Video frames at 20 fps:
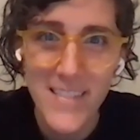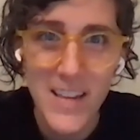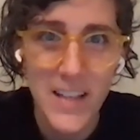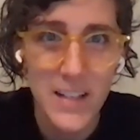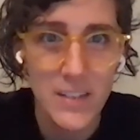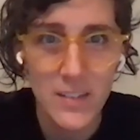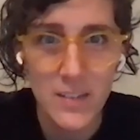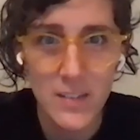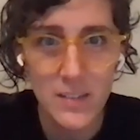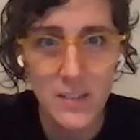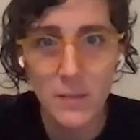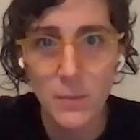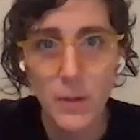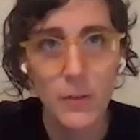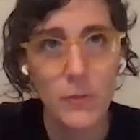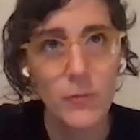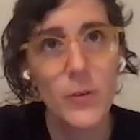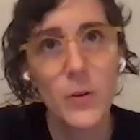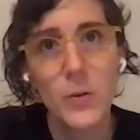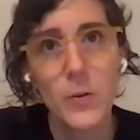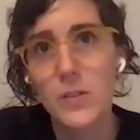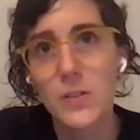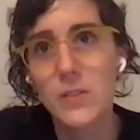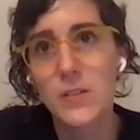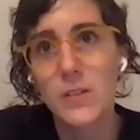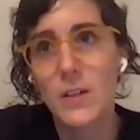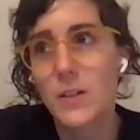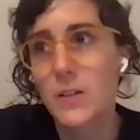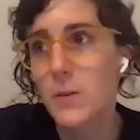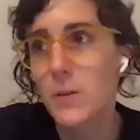It's just about
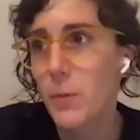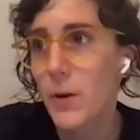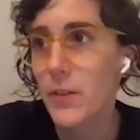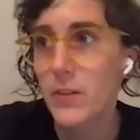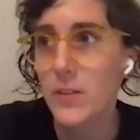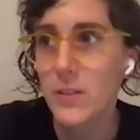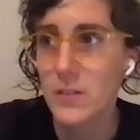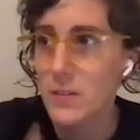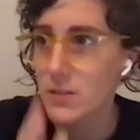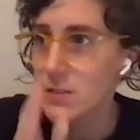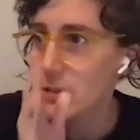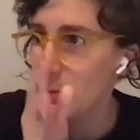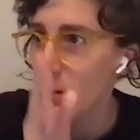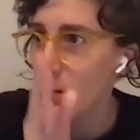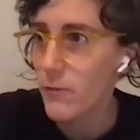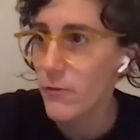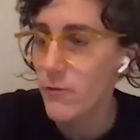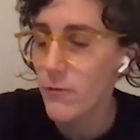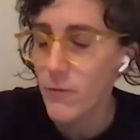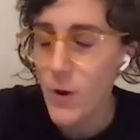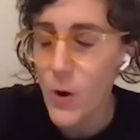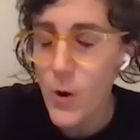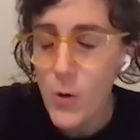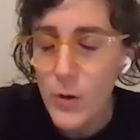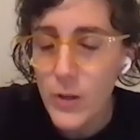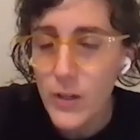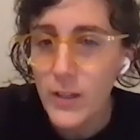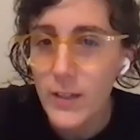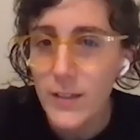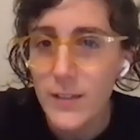focusing on your breath. It's just about
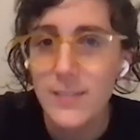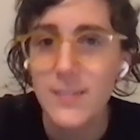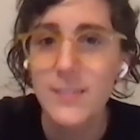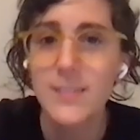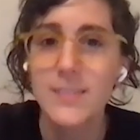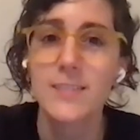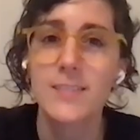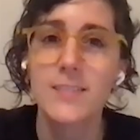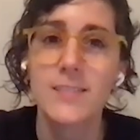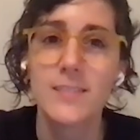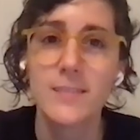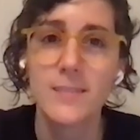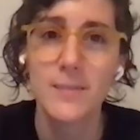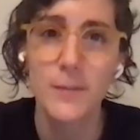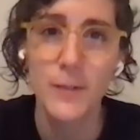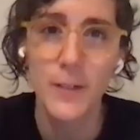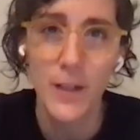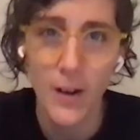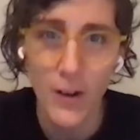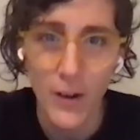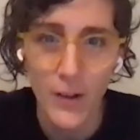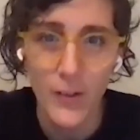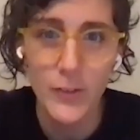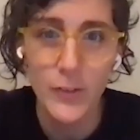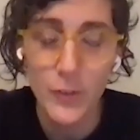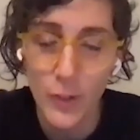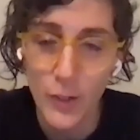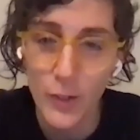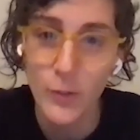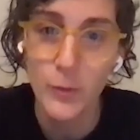focus. We all
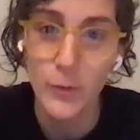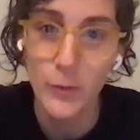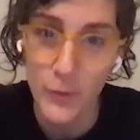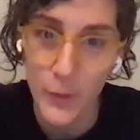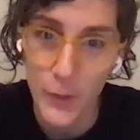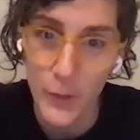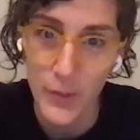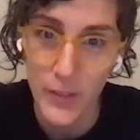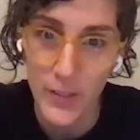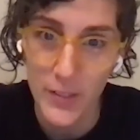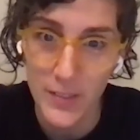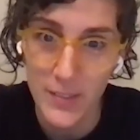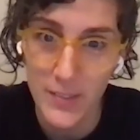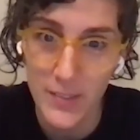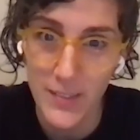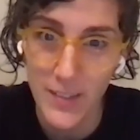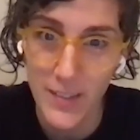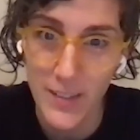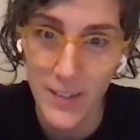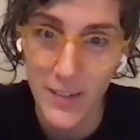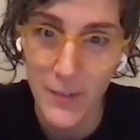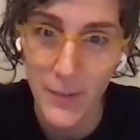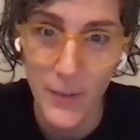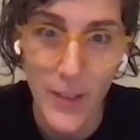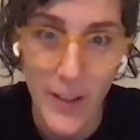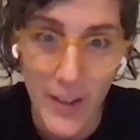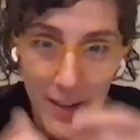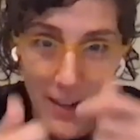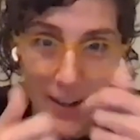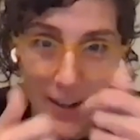struggle with focus. We're
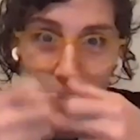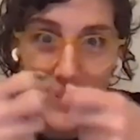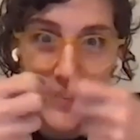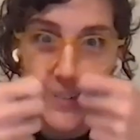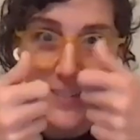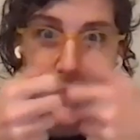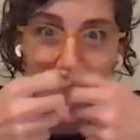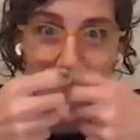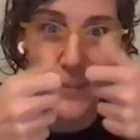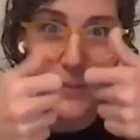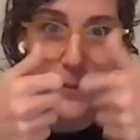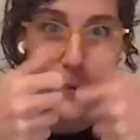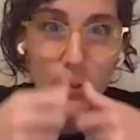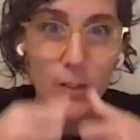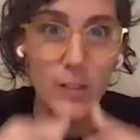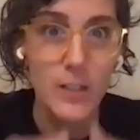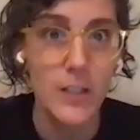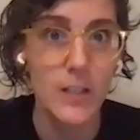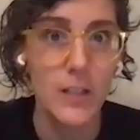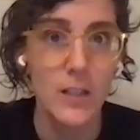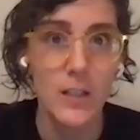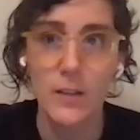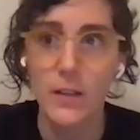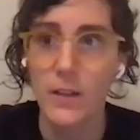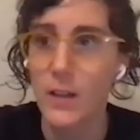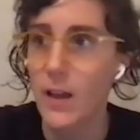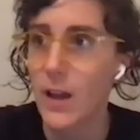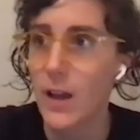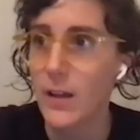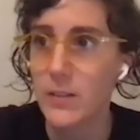like constantly scrolling, and
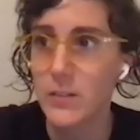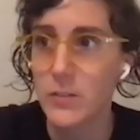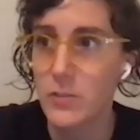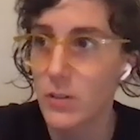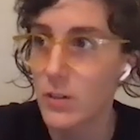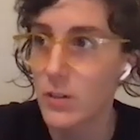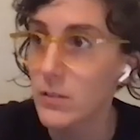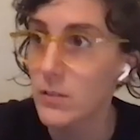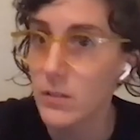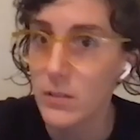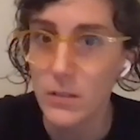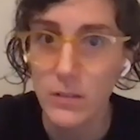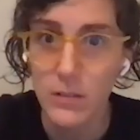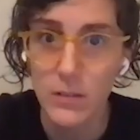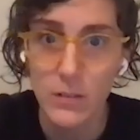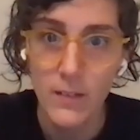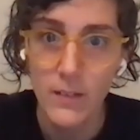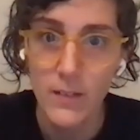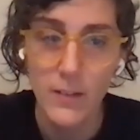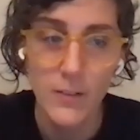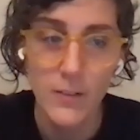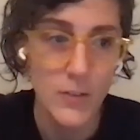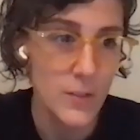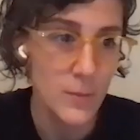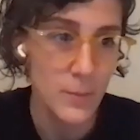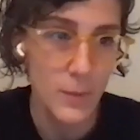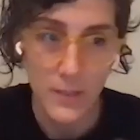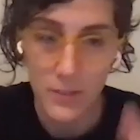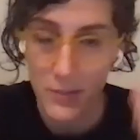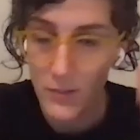like I struggle. And
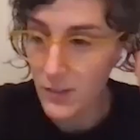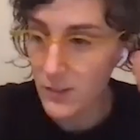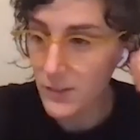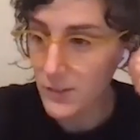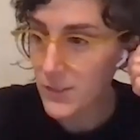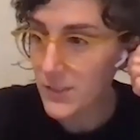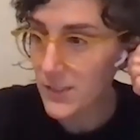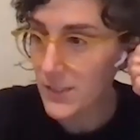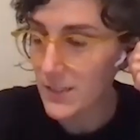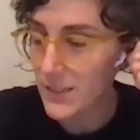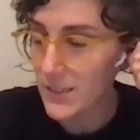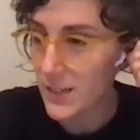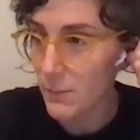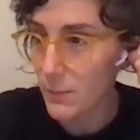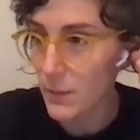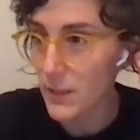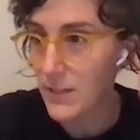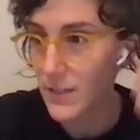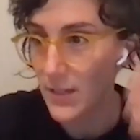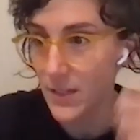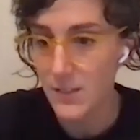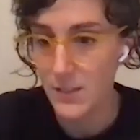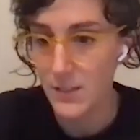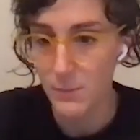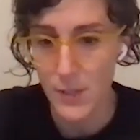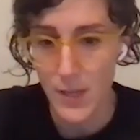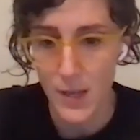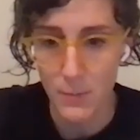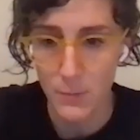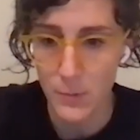trust me, I struggle sitting down to meditate
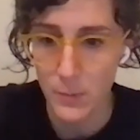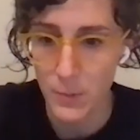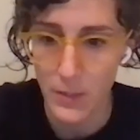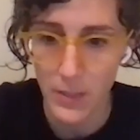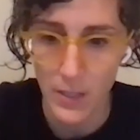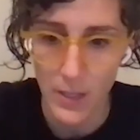sometimes, but